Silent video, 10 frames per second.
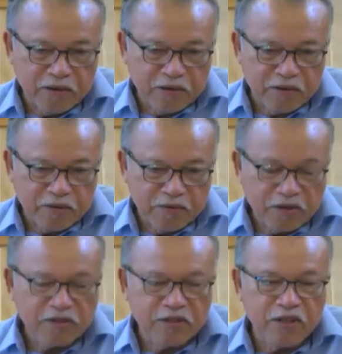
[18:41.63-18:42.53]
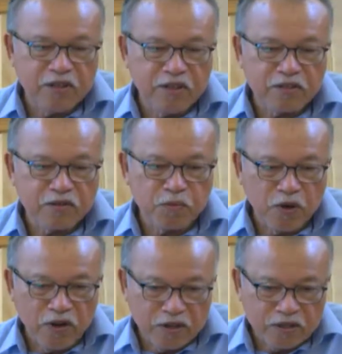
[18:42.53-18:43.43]
was the
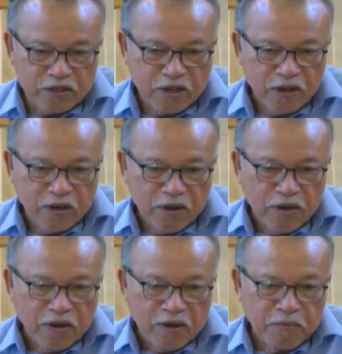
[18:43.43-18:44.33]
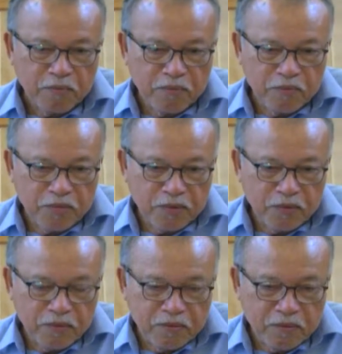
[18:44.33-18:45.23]
smallest um, mm,
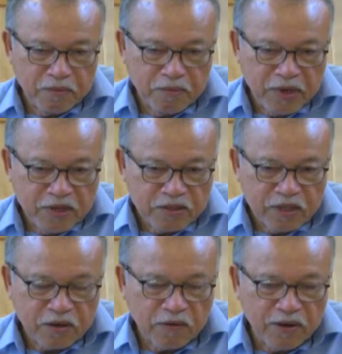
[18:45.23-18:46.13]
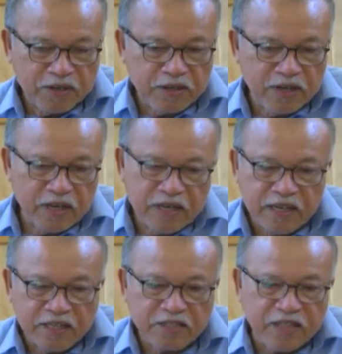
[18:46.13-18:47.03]
manuscript collection in
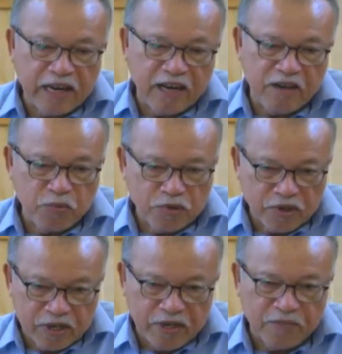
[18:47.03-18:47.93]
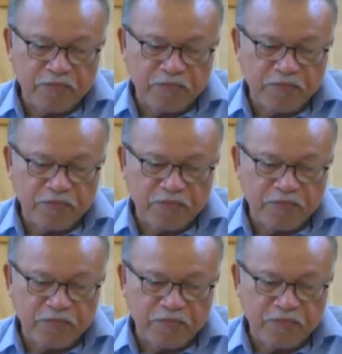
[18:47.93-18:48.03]
State Library.